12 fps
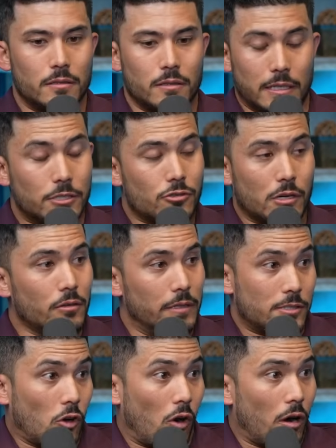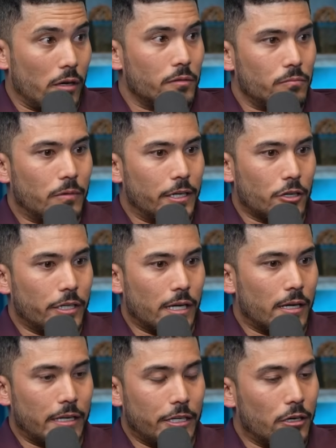It's true. It's hard when you're
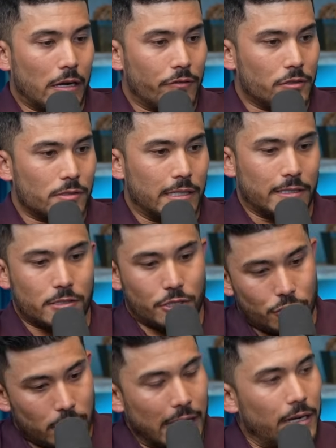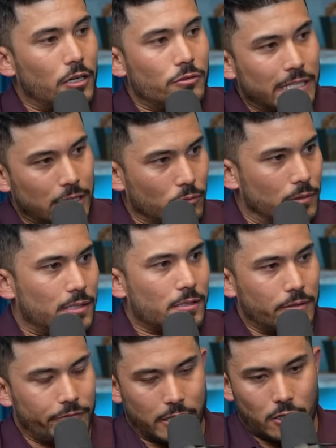young and you don't have those things. So you got to go take a risk
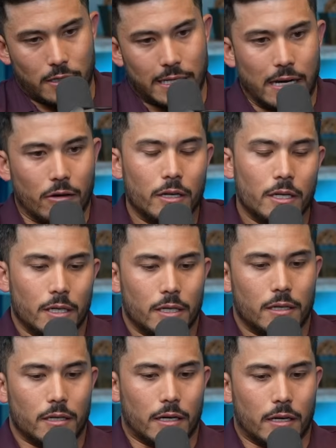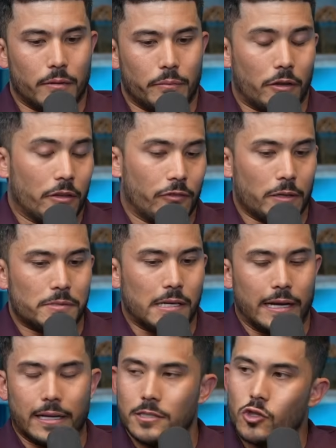and figure it out. On the flip
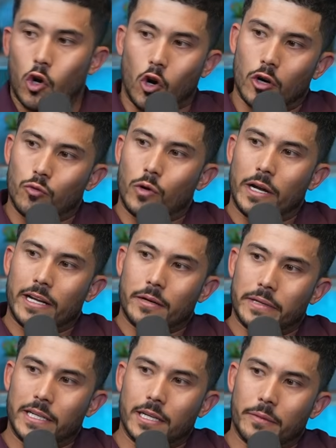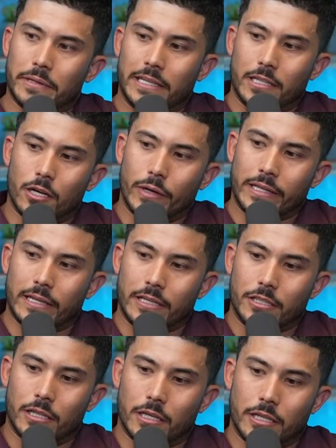side, it's hard running a big company knowing that,
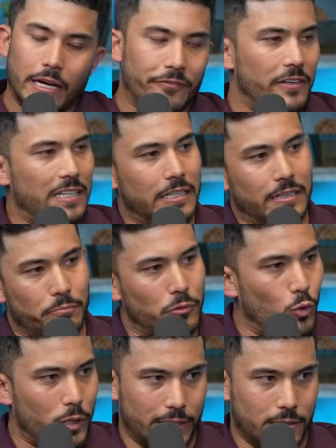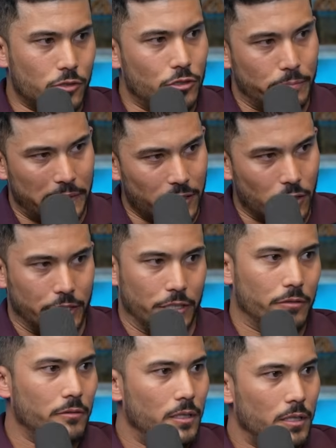you got 50 employees who depend on
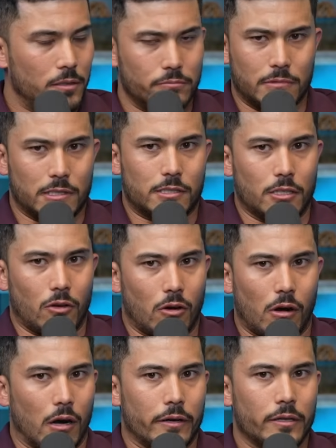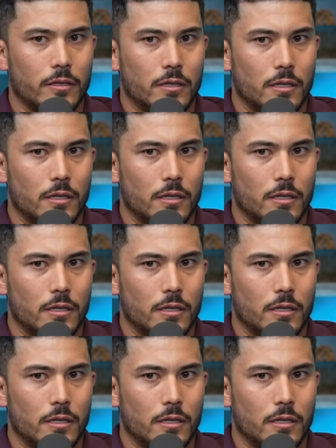you. It's still hard.